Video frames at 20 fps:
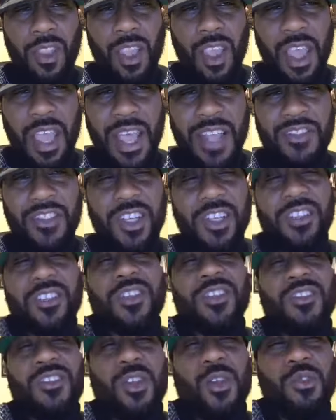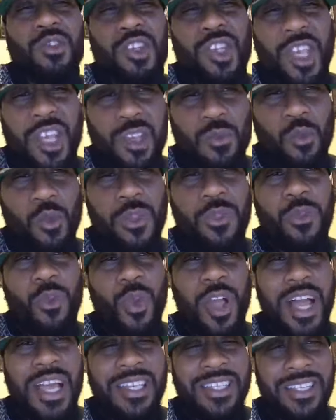as it is associated with
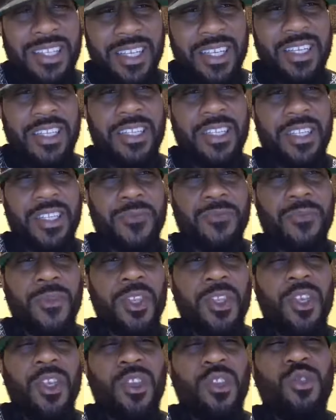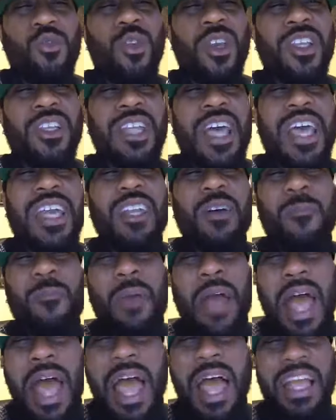your identity, you ignite a
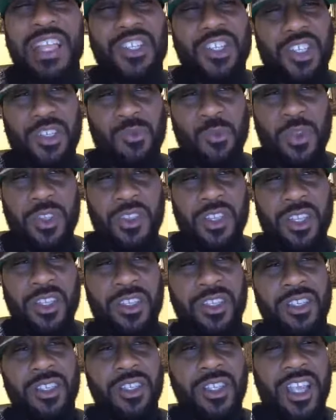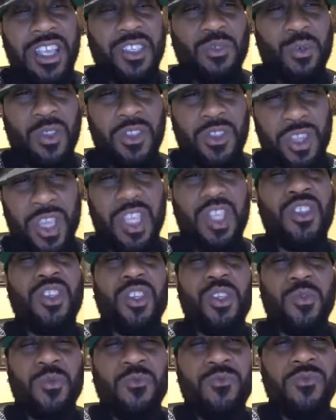passion within that's within
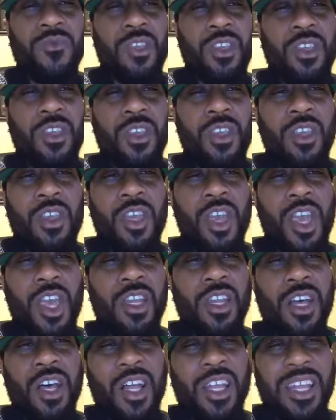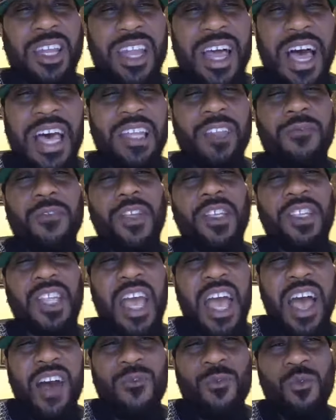you. And a lot of us
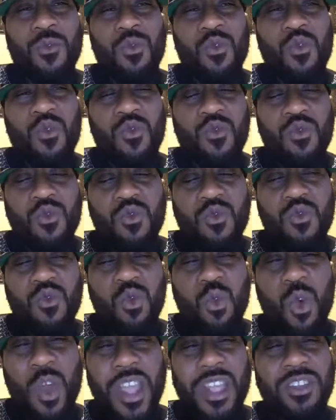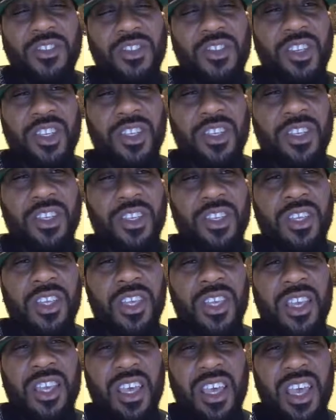have quenched
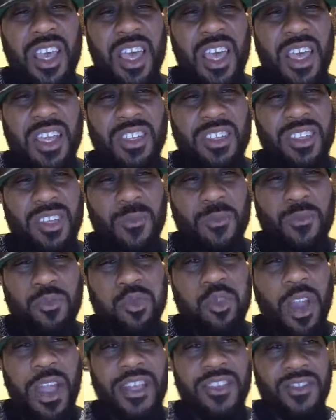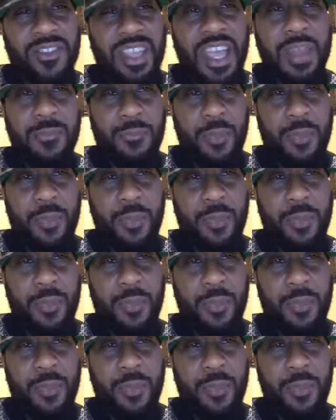and suppressed that